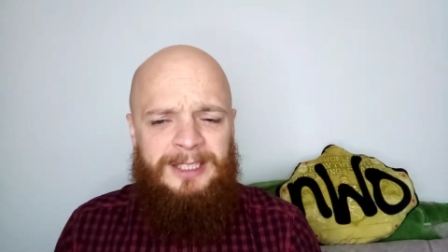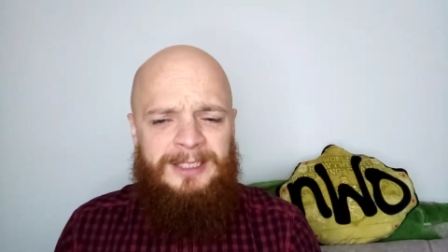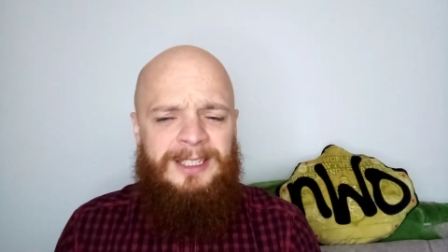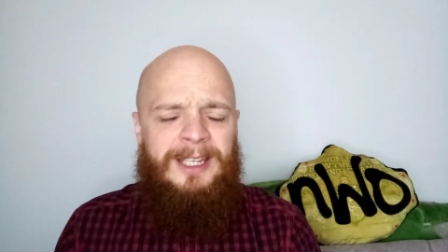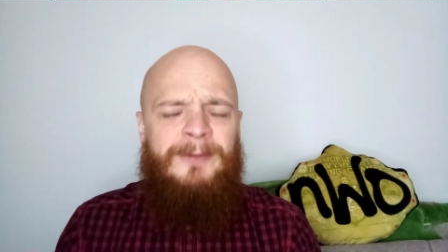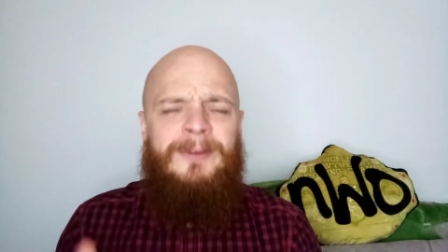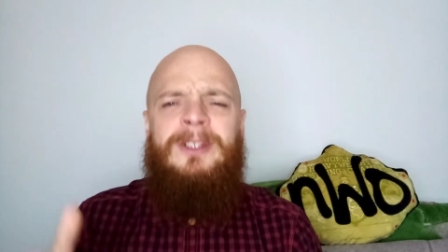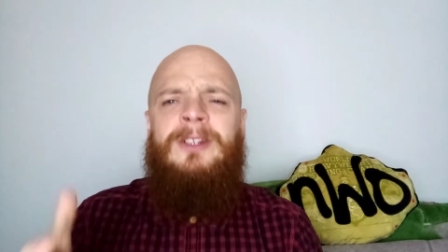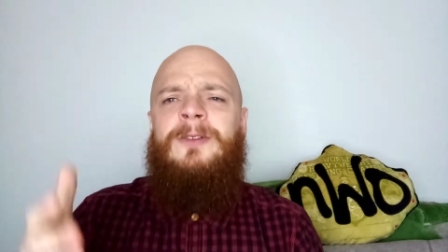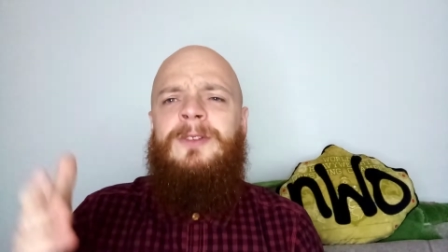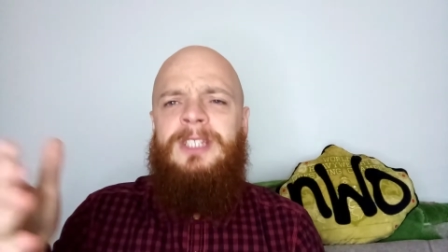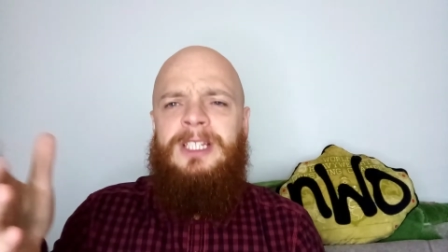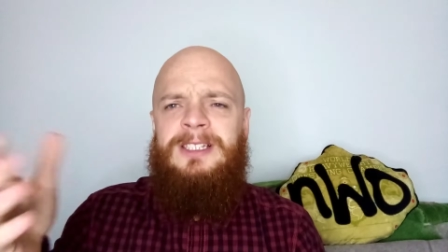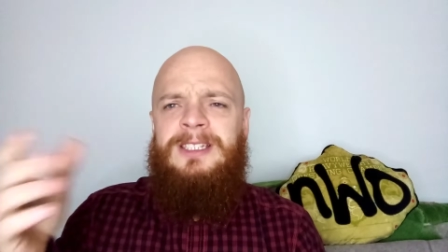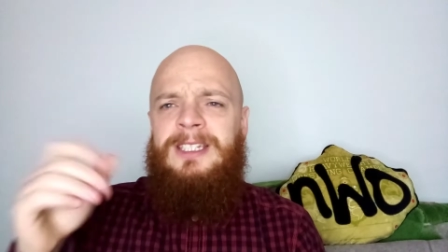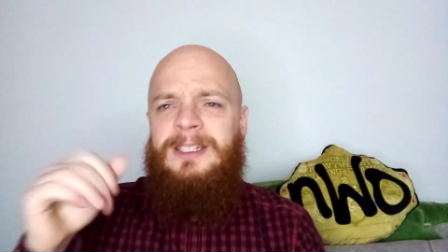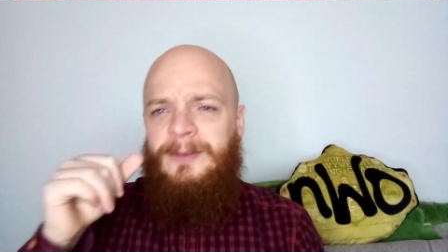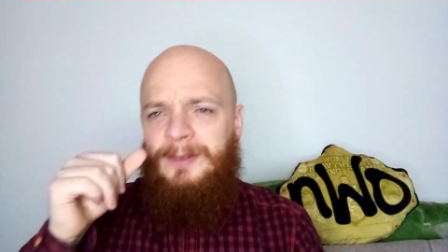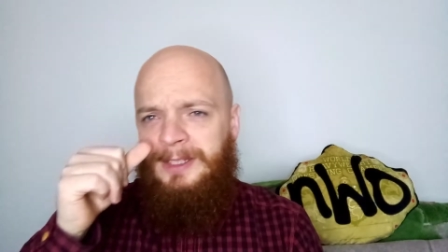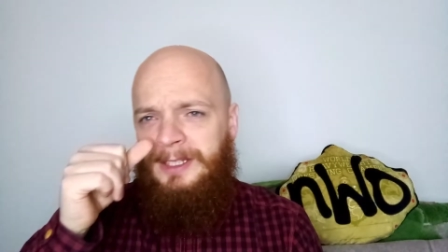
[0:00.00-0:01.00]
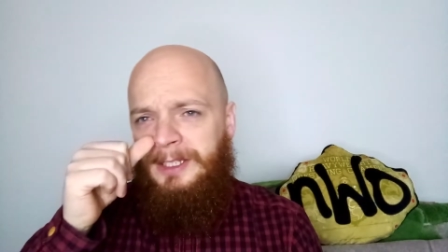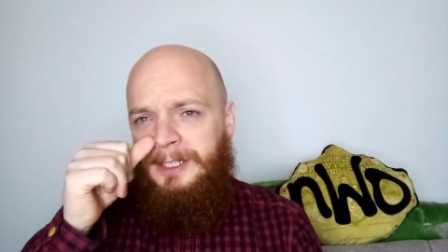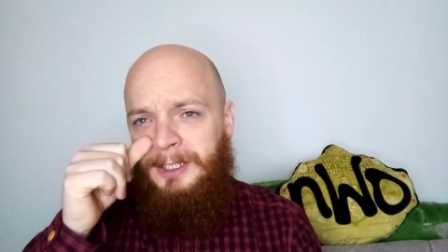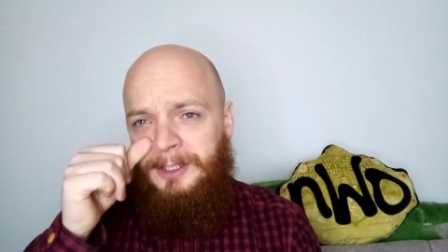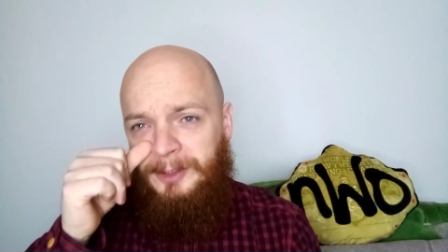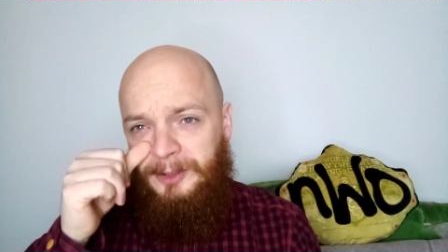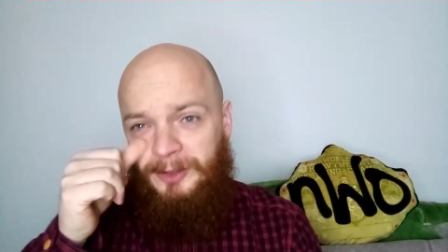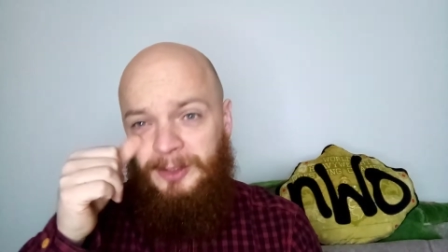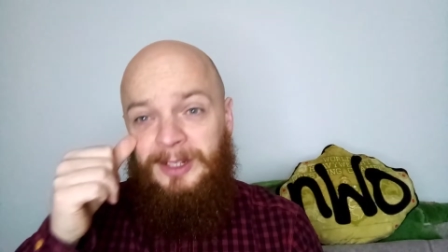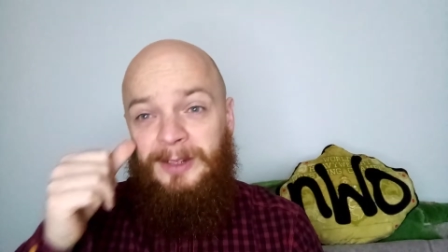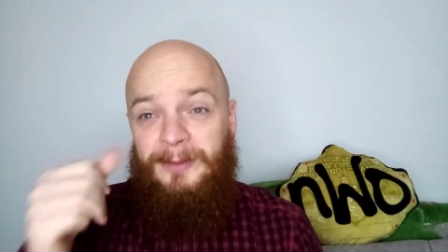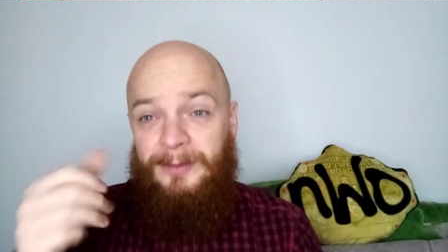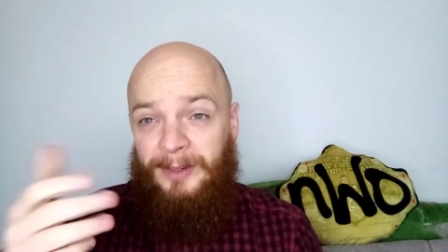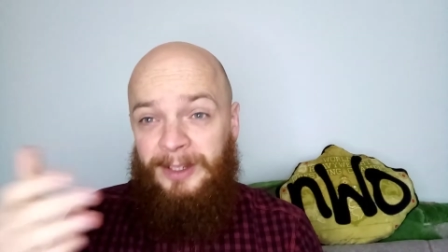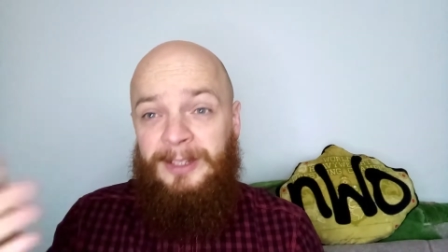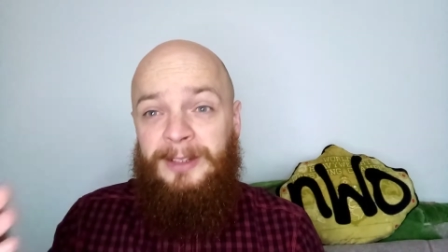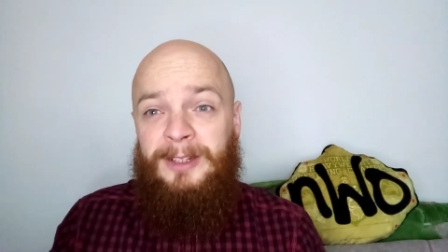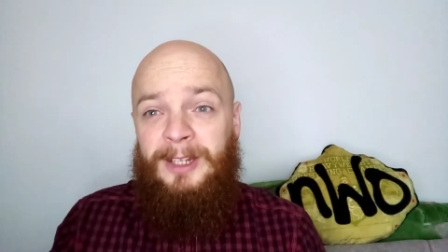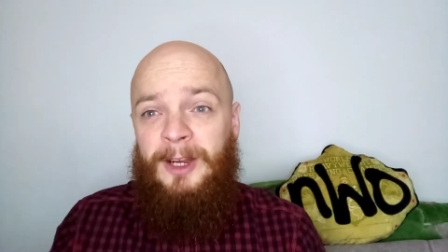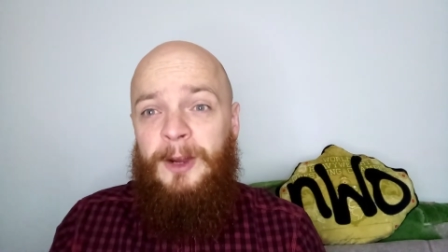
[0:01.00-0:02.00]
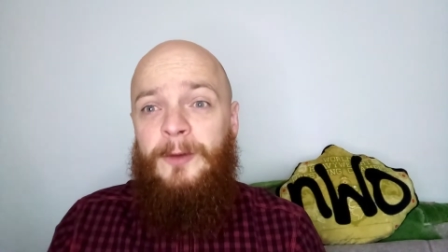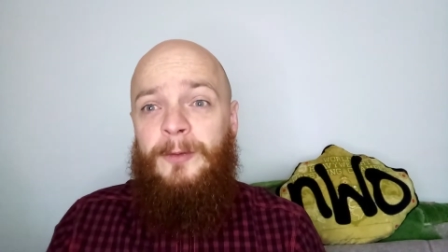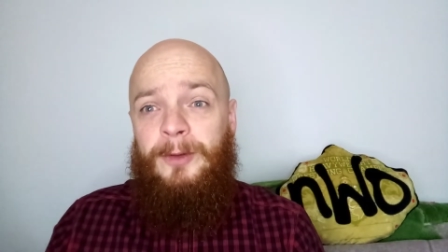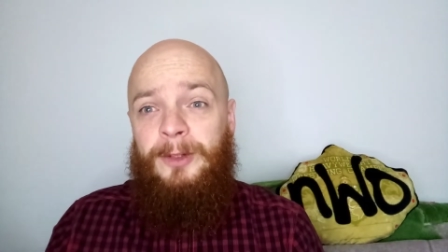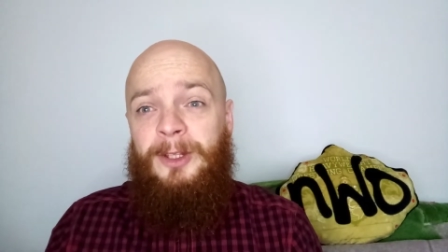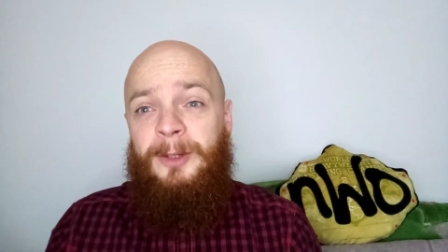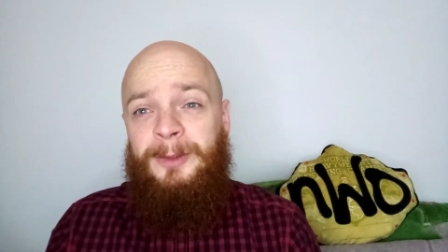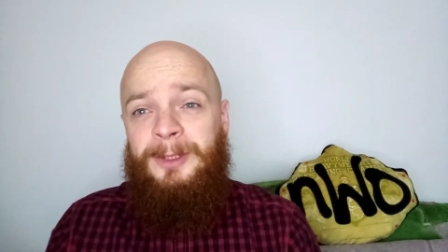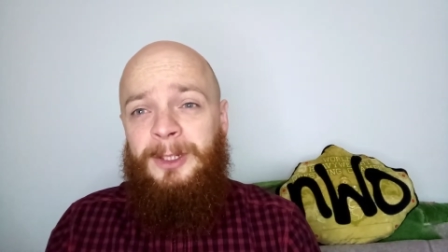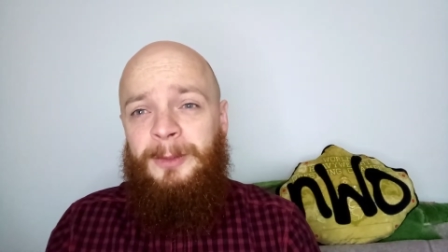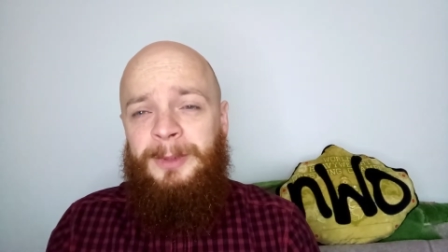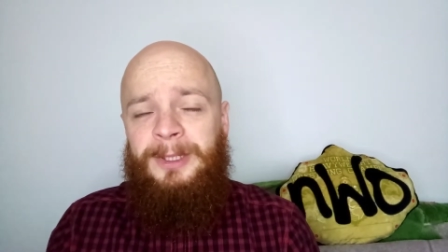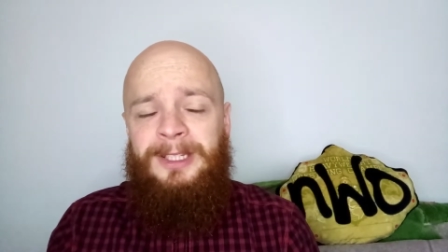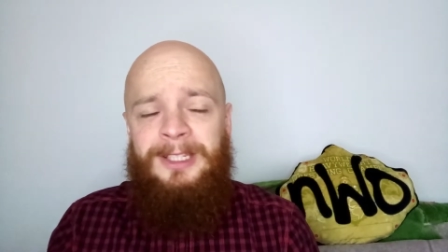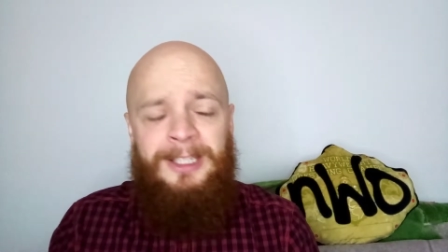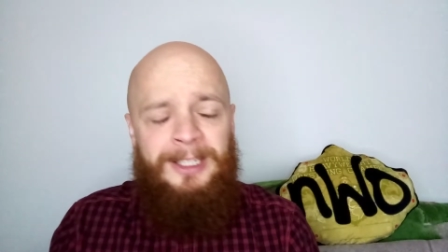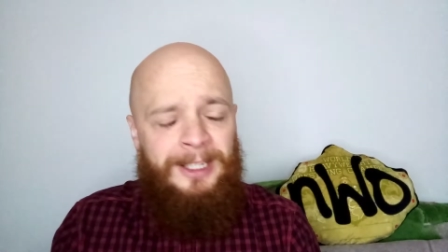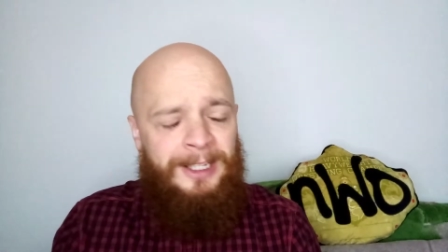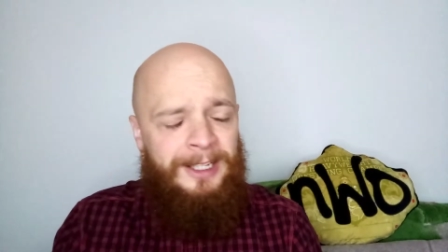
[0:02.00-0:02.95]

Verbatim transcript: Given it was a T V street fight for W W E,